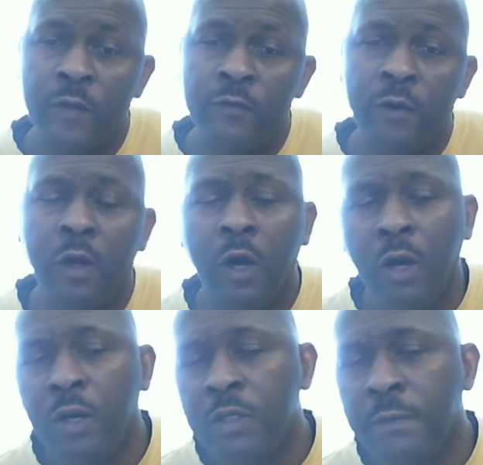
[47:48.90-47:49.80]
For
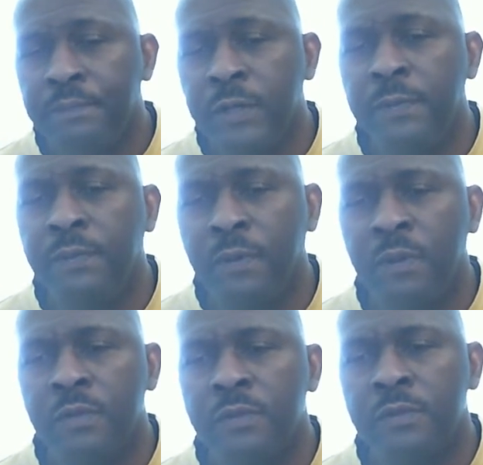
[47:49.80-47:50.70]
all the
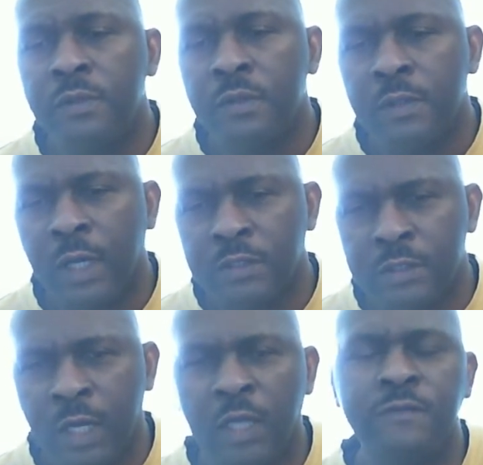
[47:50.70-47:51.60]
people that
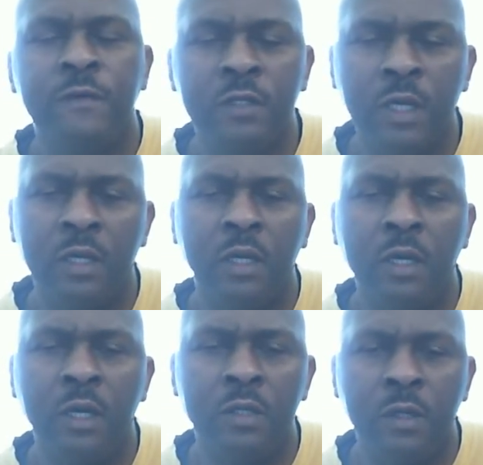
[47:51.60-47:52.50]
search for their
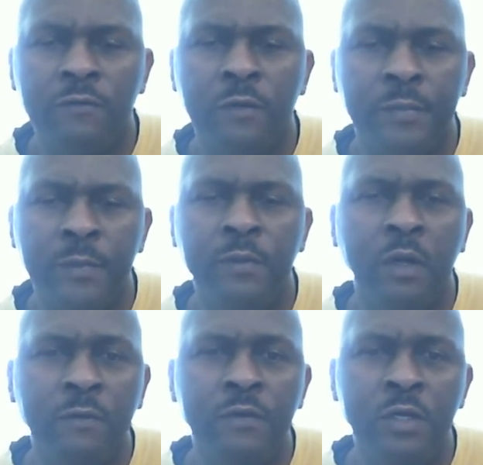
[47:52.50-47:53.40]
God of the people
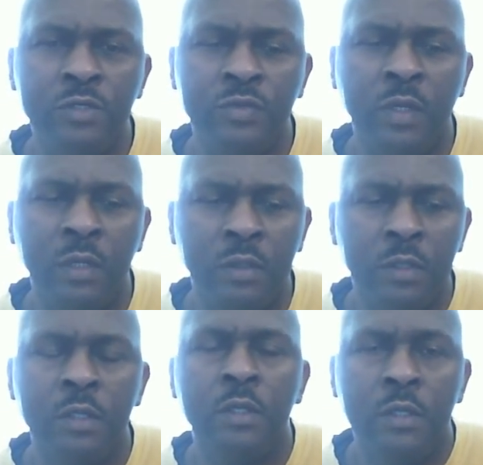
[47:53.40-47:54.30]
of Israel,
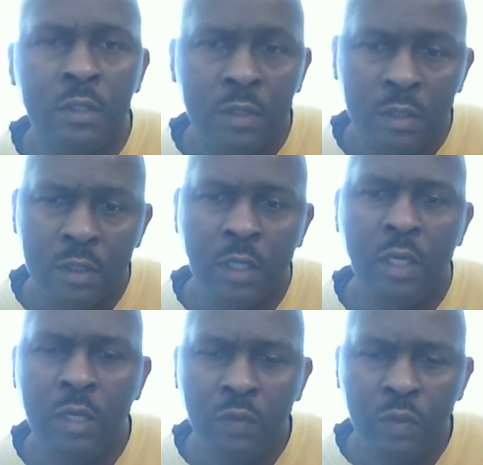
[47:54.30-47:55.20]

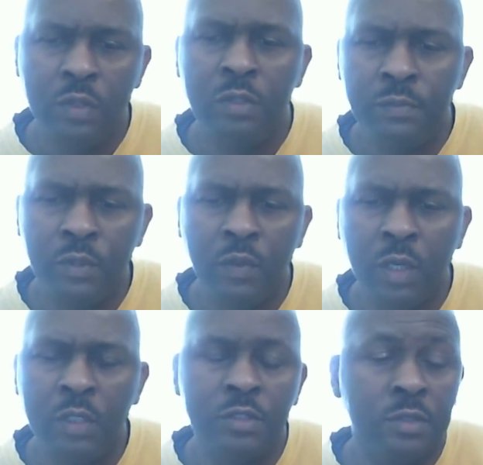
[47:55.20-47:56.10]
they will be
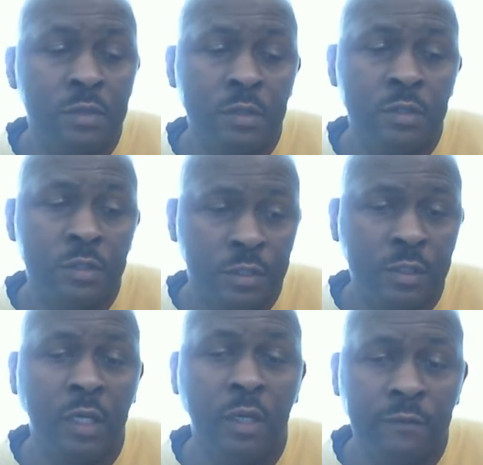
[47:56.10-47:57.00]
what?
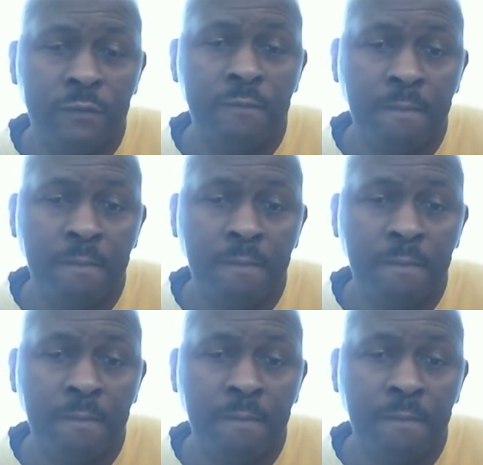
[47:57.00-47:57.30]
Saved.